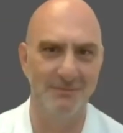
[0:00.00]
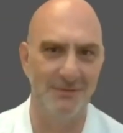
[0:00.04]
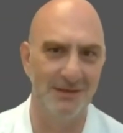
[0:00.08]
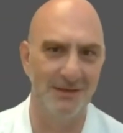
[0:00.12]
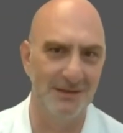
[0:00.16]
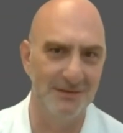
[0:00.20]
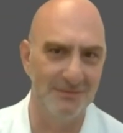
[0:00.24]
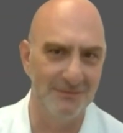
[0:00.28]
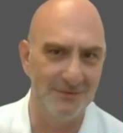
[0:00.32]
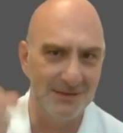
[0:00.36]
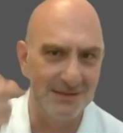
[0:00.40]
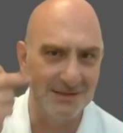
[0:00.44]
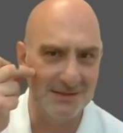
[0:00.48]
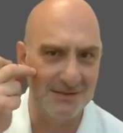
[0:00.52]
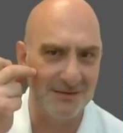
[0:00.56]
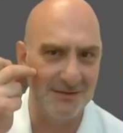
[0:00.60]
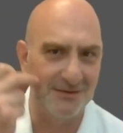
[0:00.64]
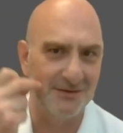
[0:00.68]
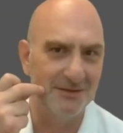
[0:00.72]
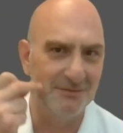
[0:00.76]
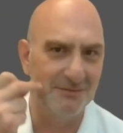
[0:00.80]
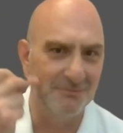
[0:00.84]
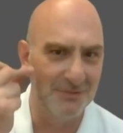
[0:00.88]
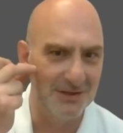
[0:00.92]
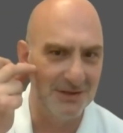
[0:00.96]
people at this
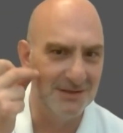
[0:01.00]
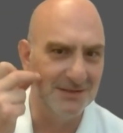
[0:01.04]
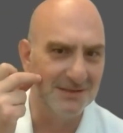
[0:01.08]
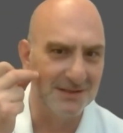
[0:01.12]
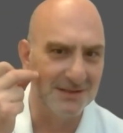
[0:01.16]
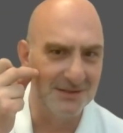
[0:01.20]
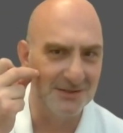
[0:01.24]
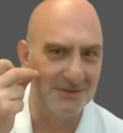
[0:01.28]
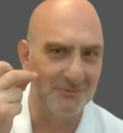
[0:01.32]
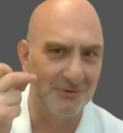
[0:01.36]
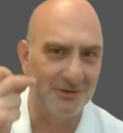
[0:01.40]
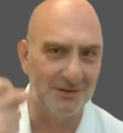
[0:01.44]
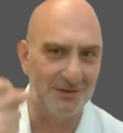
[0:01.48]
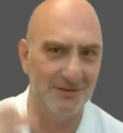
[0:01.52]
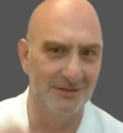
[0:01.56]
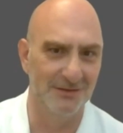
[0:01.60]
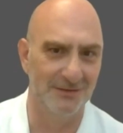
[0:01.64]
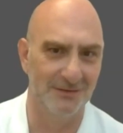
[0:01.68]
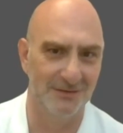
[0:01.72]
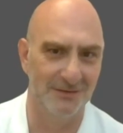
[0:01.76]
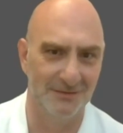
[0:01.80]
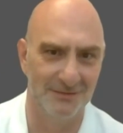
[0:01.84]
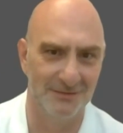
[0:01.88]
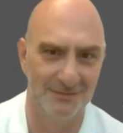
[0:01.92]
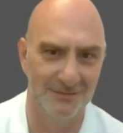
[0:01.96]
side burns as
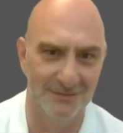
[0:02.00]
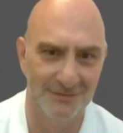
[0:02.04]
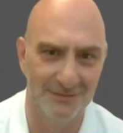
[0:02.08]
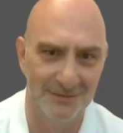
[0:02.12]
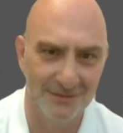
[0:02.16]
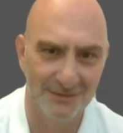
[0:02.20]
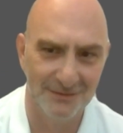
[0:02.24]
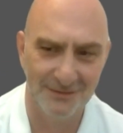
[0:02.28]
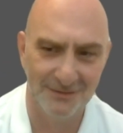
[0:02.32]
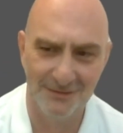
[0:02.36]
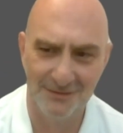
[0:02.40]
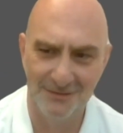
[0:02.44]
well, you know.